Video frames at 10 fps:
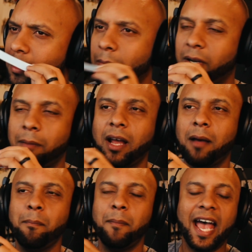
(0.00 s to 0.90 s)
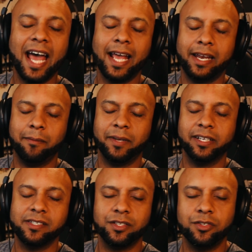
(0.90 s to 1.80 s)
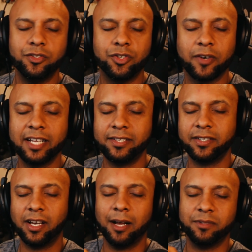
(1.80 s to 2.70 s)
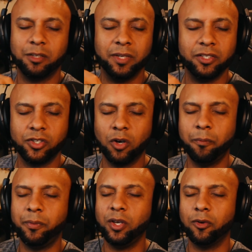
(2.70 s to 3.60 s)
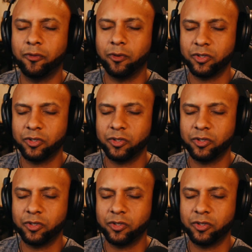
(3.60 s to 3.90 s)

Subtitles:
But I'm not mad at it because it's dressed up to be so beautiful,